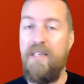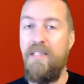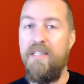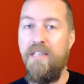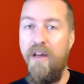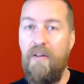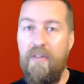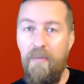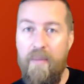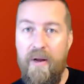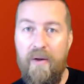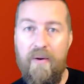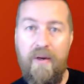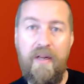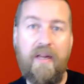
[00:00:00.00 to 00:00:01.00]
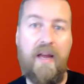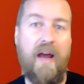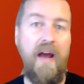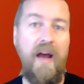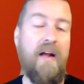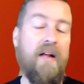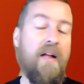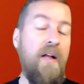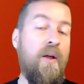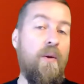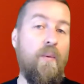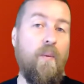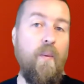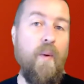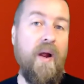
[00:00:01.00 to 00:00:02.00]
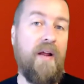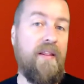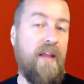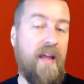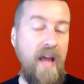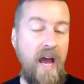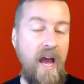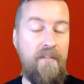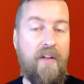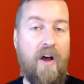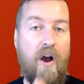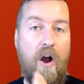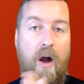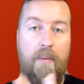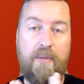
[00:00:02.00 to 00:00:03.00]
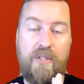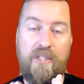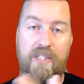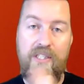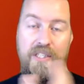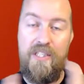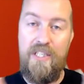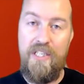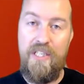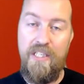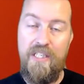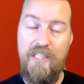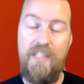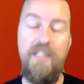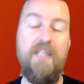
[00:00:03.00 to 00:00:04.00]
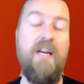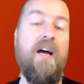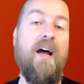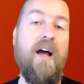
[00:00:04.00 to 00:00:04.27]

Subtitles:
South America, where they have the opposite seasons,